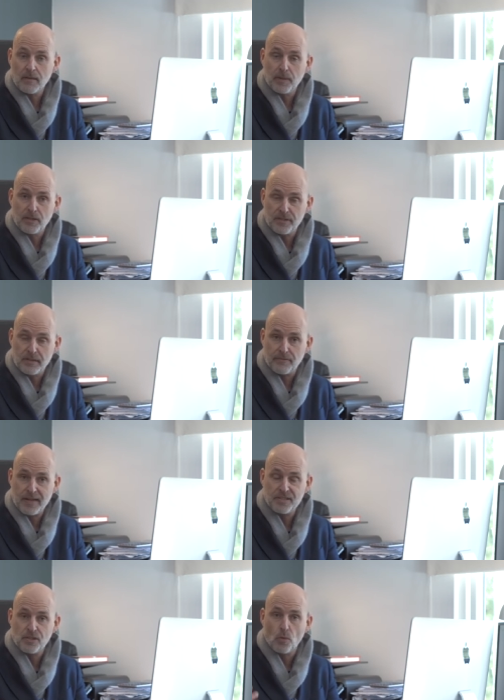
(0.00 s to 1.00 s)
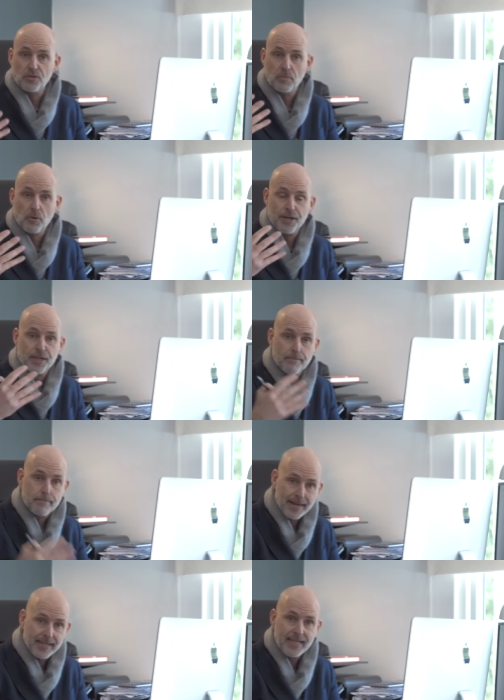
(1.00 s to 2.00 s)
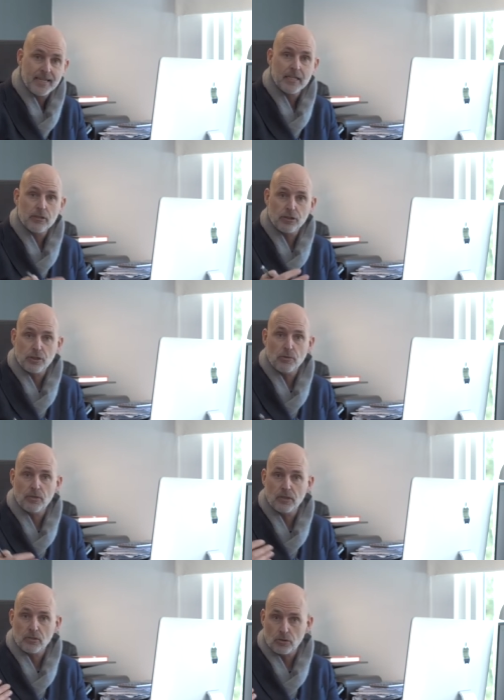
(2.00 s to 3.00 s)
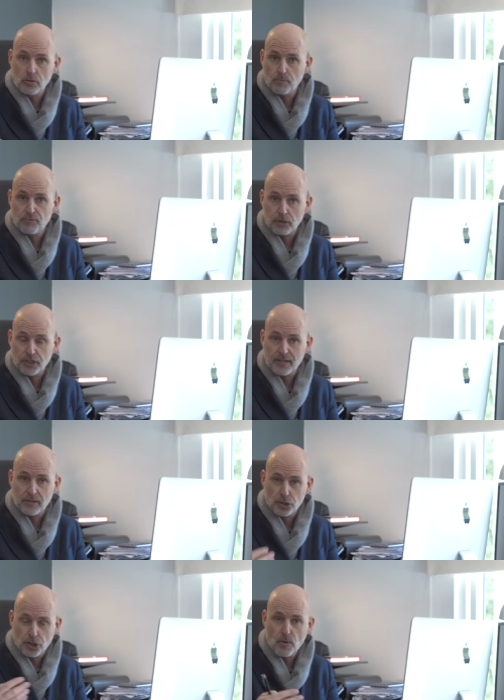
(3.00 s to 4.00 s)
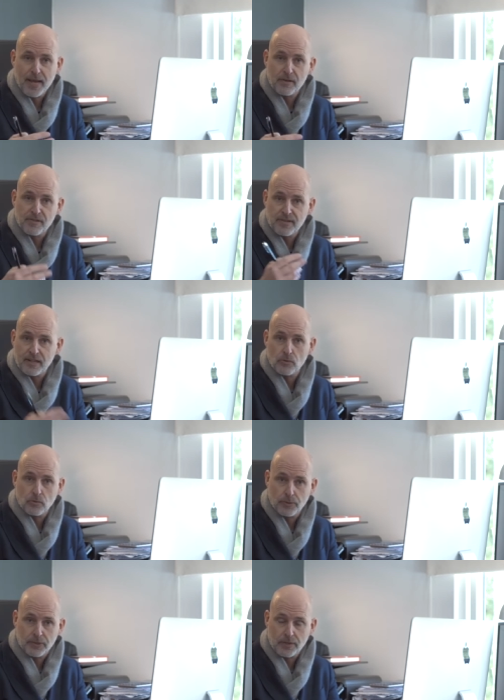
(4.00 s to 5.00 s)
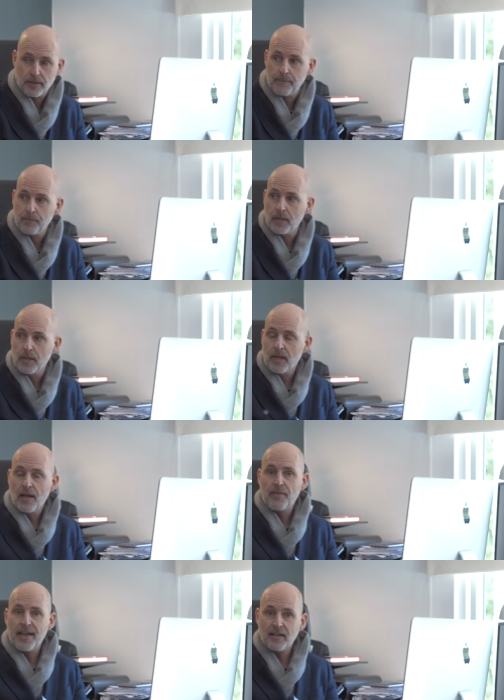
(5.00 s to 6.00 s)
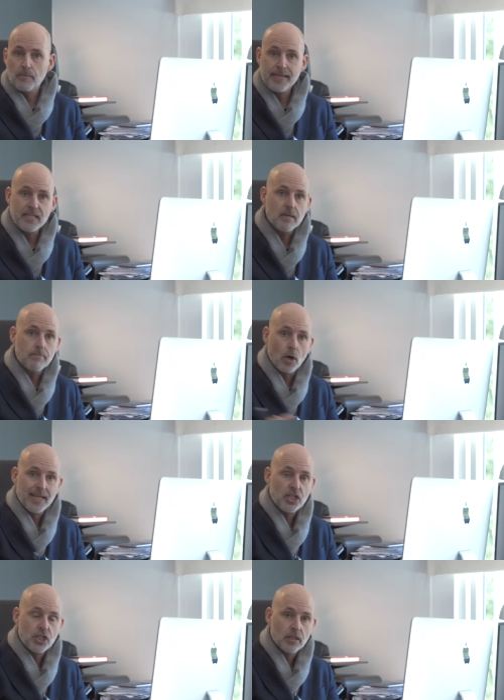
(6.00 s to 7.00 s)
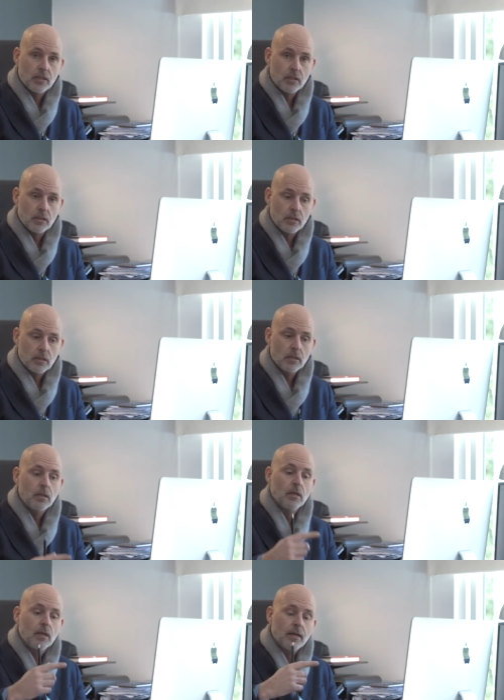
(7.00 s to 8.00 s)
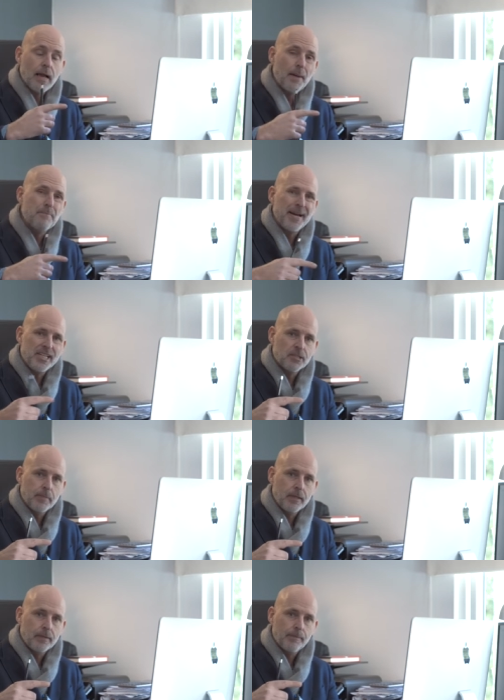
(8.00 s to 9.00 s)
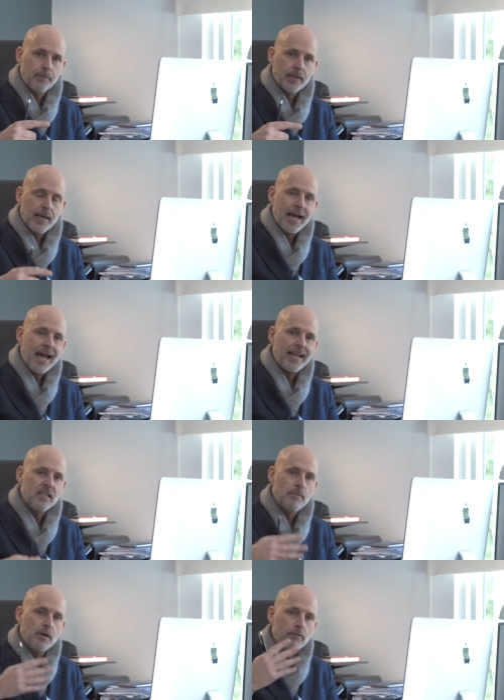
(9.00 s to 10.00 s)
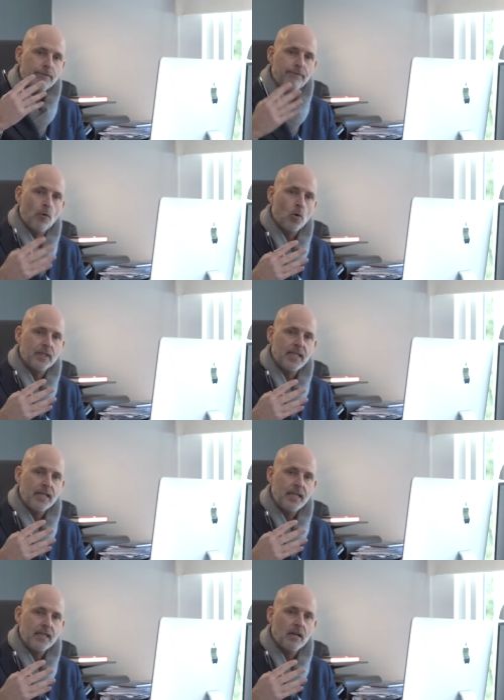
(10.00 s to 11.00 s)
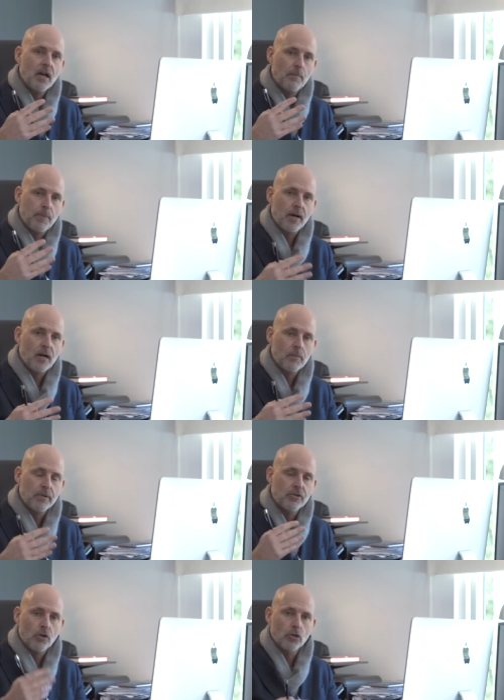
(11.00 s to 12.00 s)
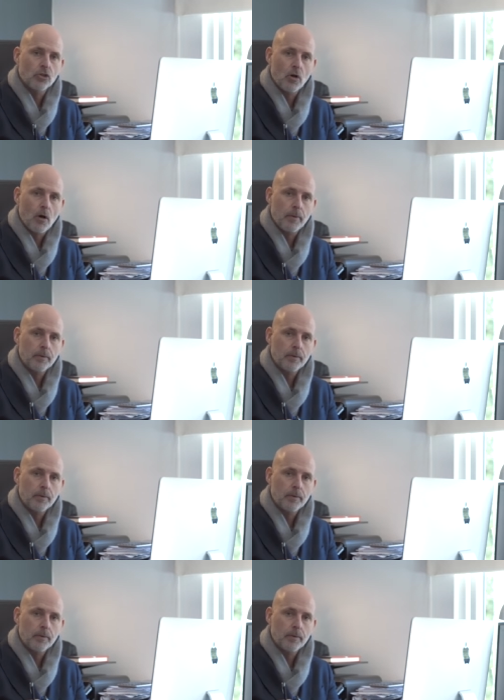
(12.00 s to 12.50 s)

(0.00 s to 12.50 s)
Because the investor wants to put in the money to do the project. So it's two houses next door to each other. They're going to be demolished, a basement, and to build 14 apartments on top.